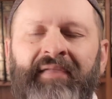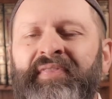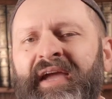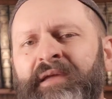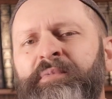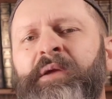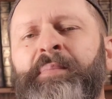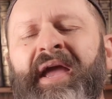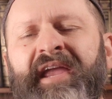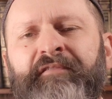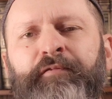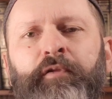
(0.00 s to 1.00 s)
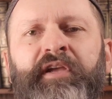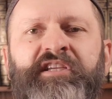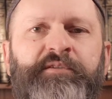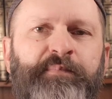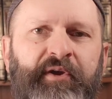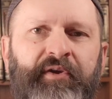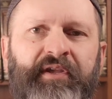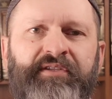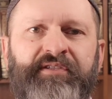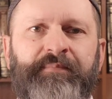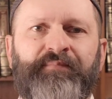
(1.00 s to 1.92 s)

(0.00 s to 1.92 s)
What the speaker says: That can be a painful experience.